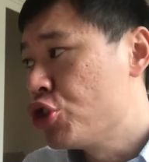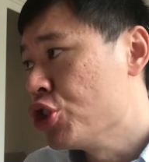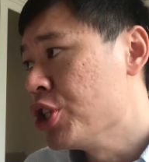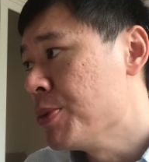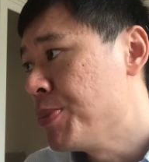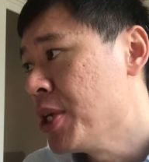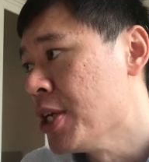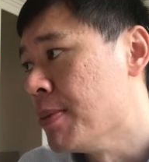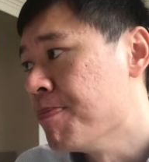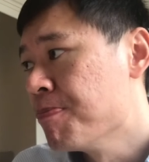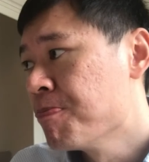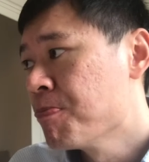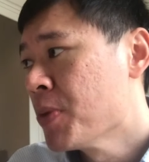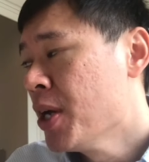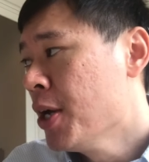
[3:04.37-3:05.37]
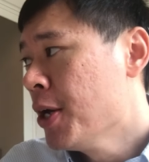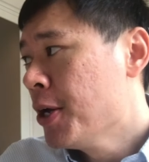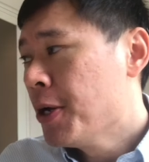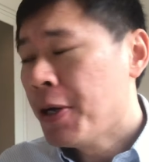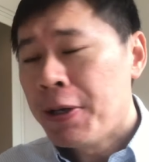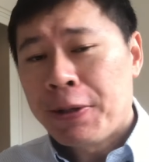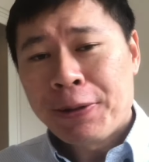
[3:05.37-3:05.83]
GDP.
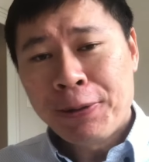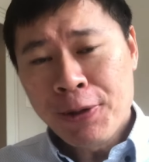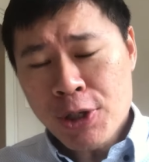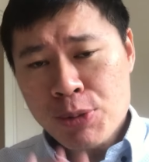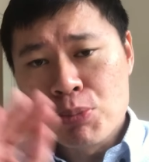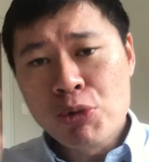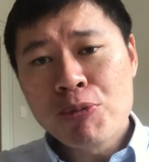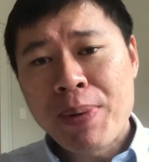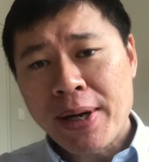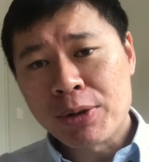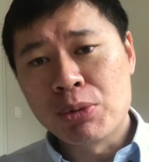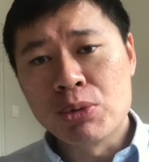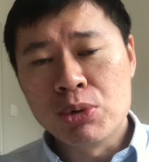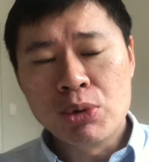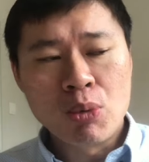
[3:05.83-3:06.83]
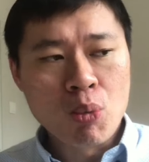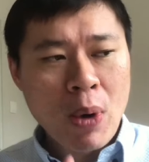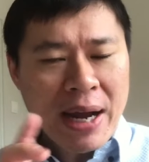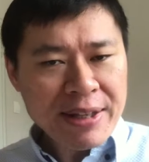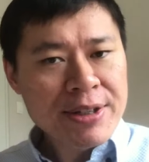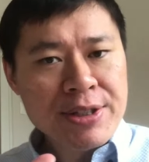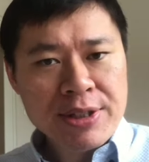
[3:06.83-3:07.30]
Now let's move back to, you know,
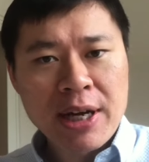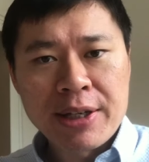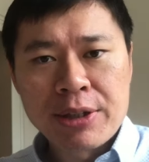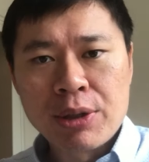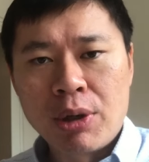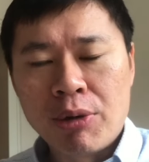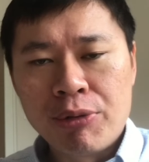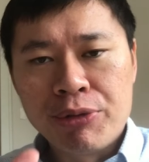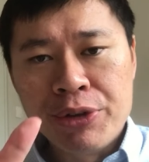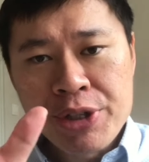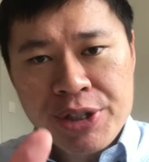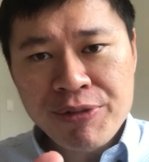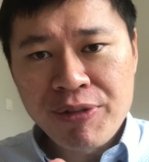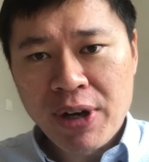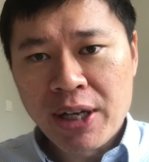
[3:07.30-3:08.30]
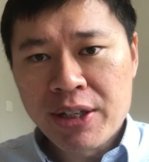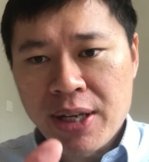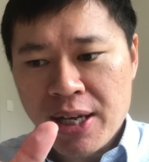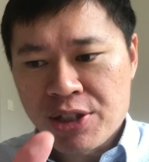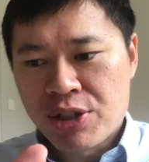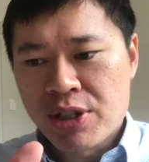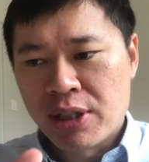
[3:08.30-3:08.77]
why this title of this
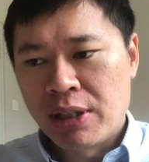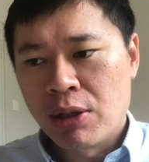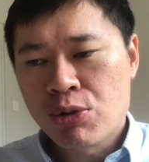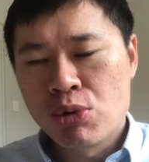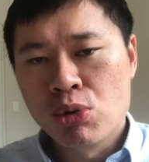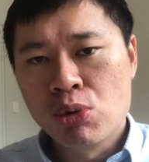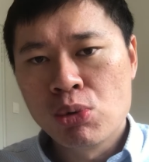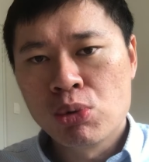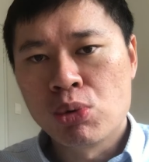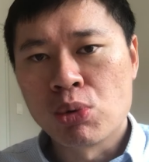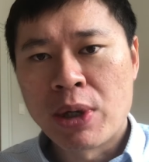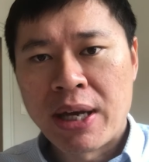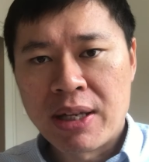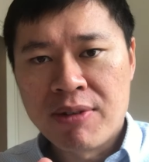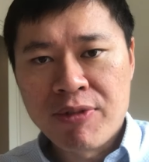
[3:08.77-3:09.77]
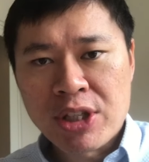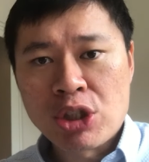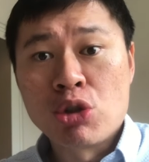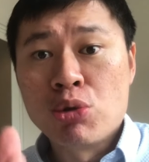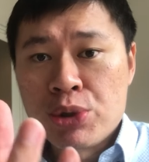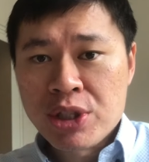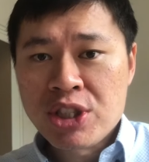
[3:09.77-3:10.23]
fund actually allows you to get
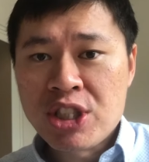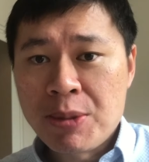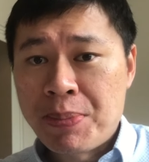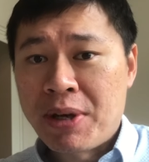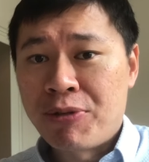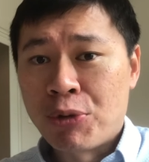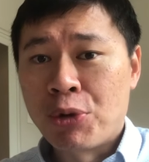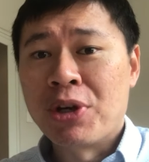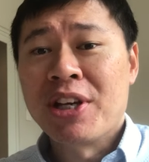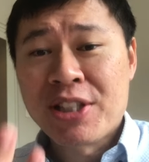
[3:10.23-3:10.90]
invested using CPFOA.